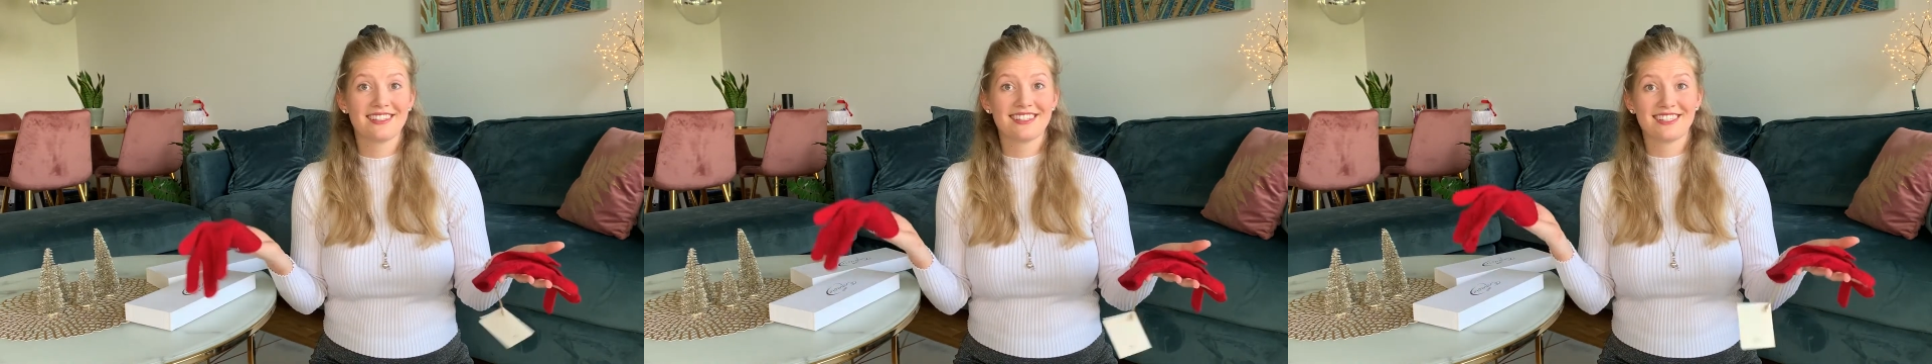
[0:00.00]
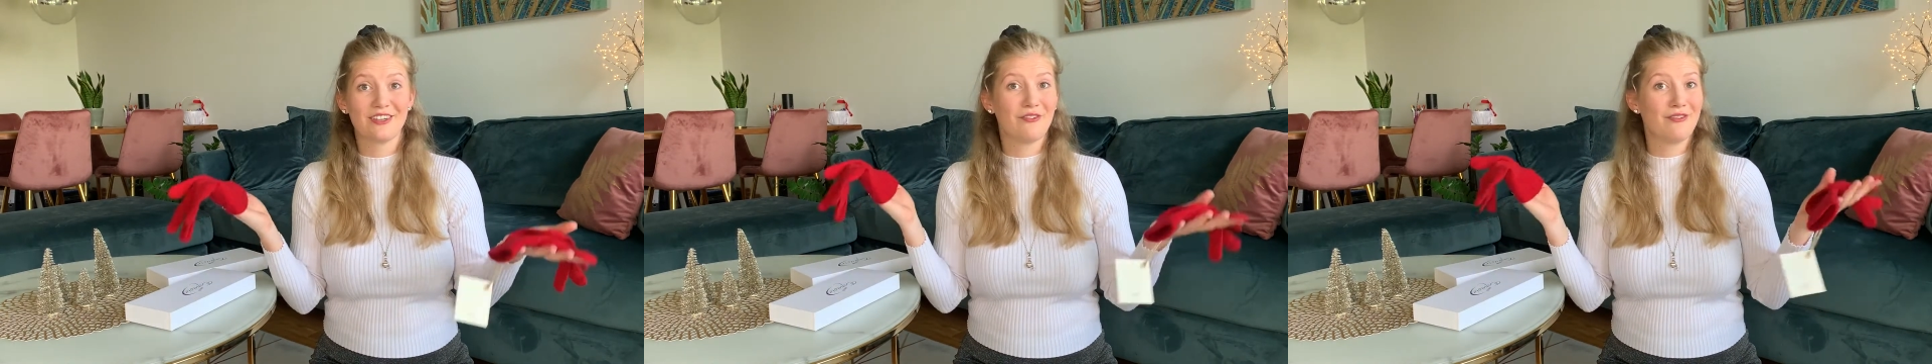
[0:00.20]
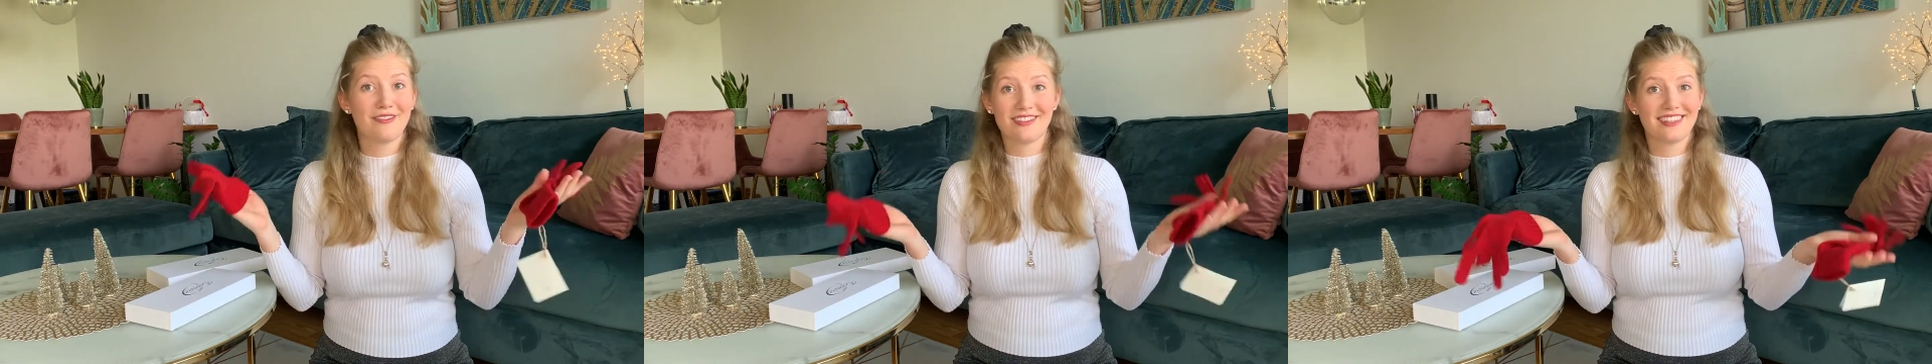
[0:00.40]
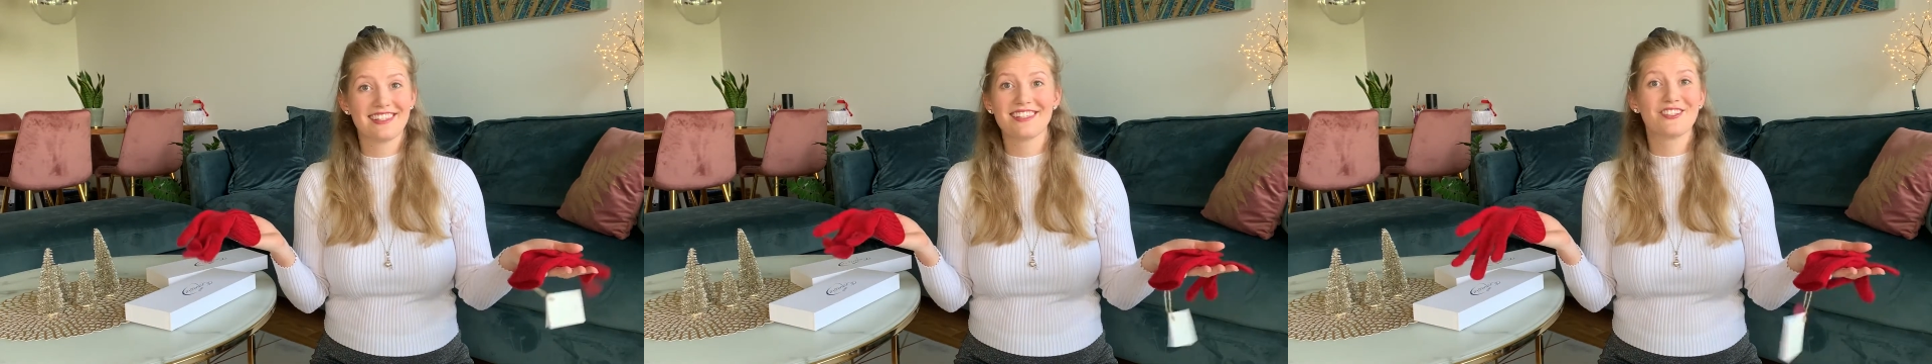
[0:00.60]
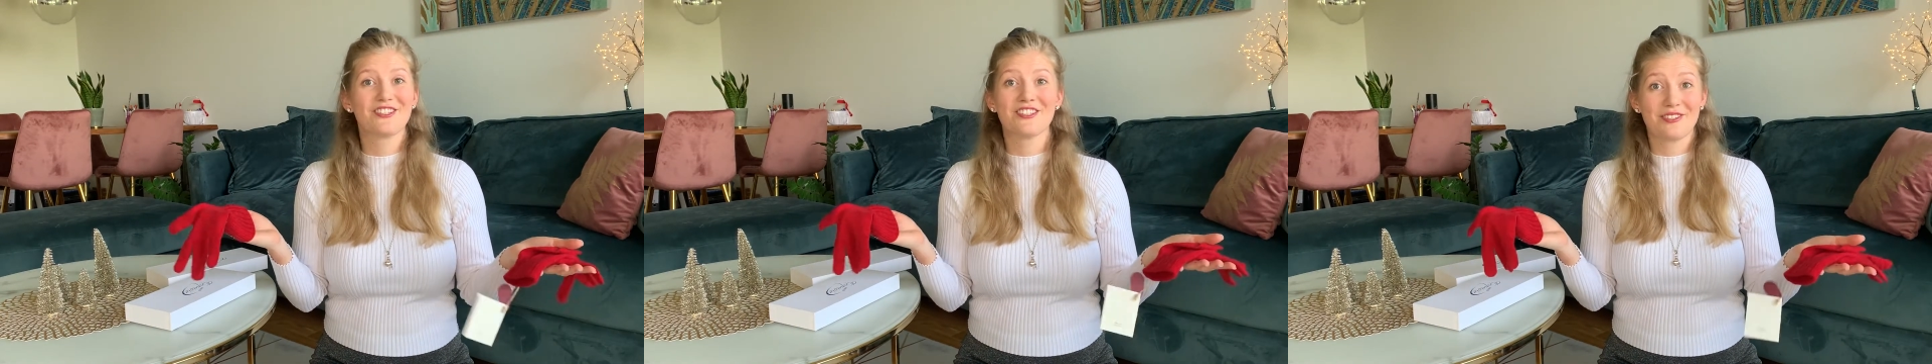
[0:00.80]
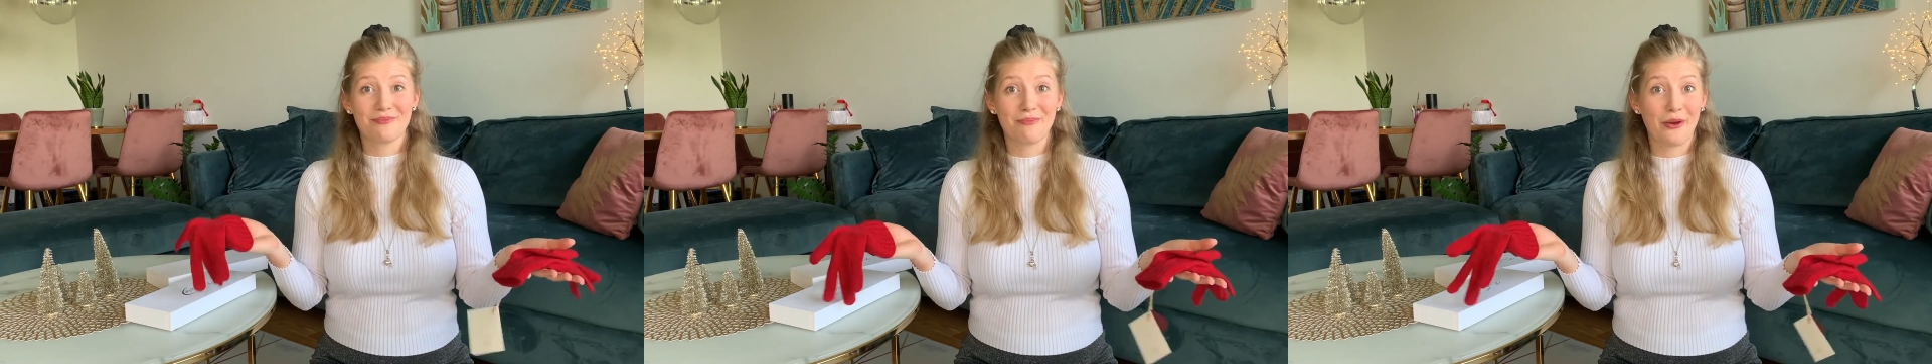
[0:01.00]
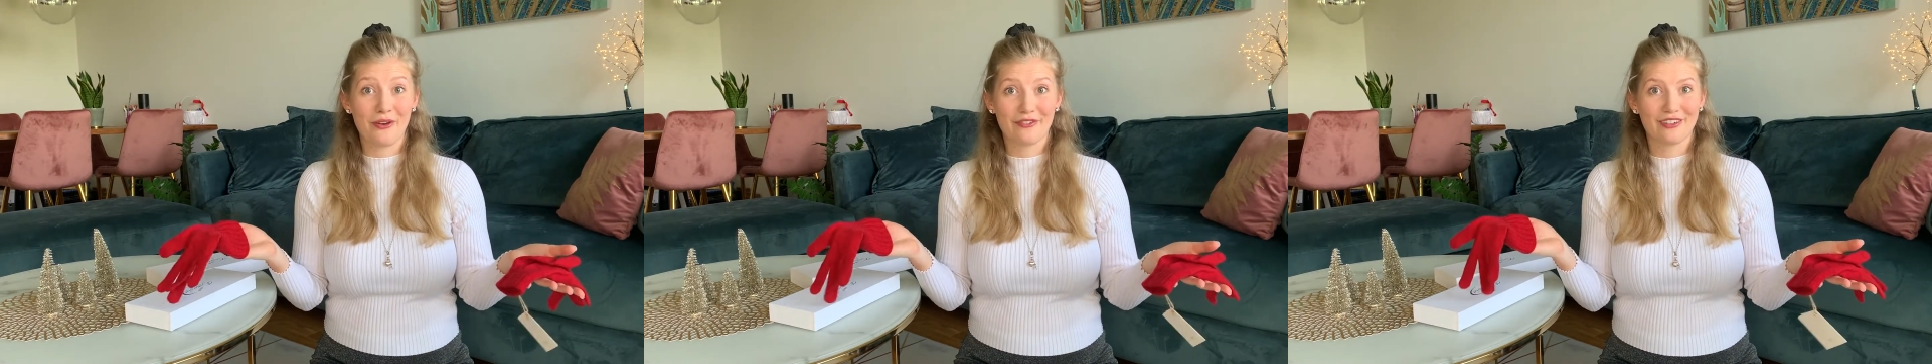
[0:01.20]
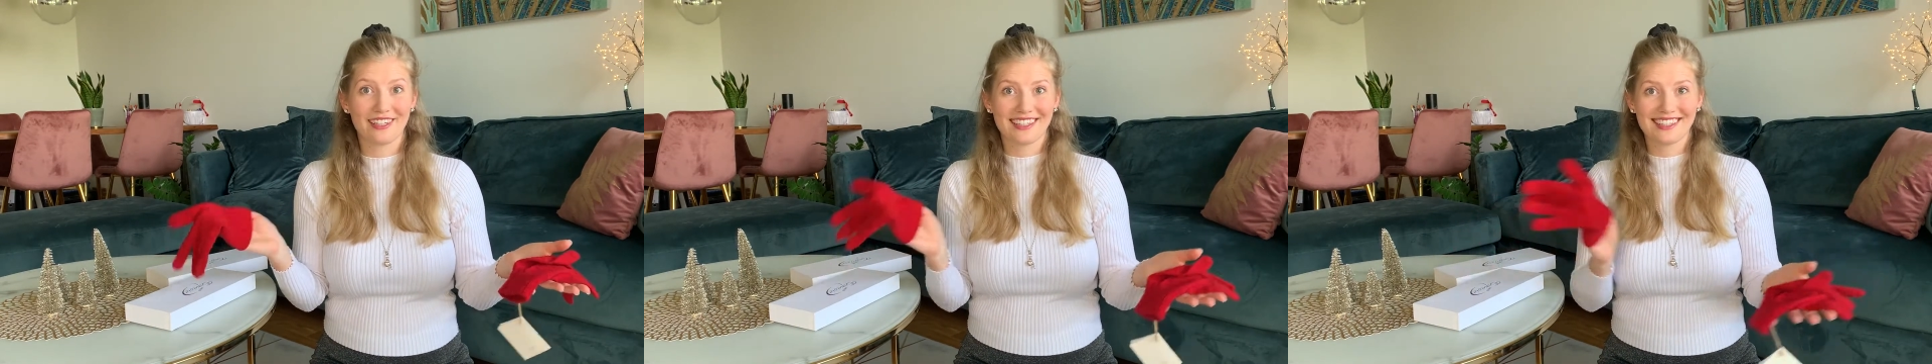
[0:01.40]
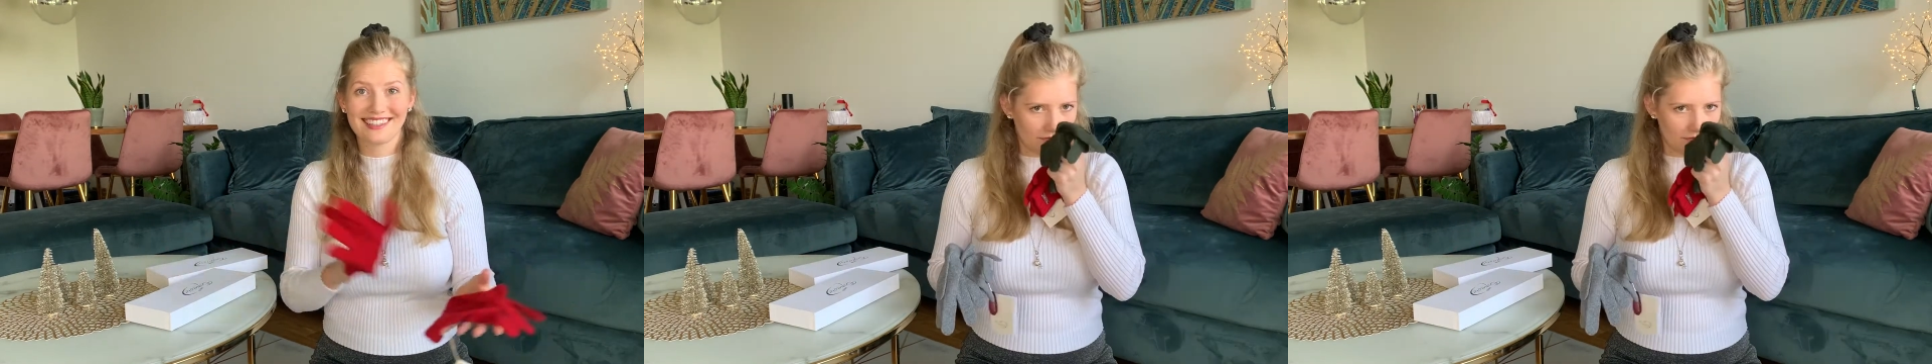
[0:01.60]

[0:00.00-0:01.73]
so this is just perfect.